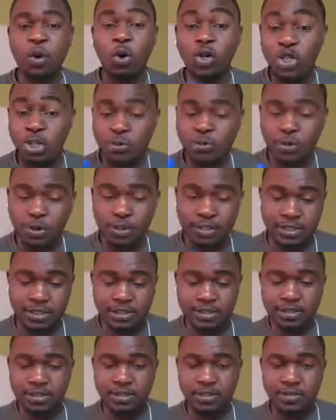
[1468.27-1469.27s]
hotspot,
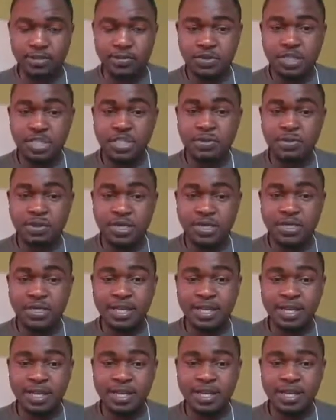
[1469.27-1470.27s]
which is
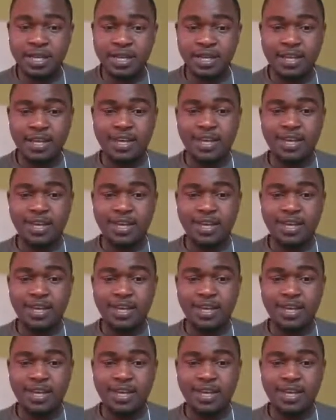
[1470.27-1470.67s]
basically,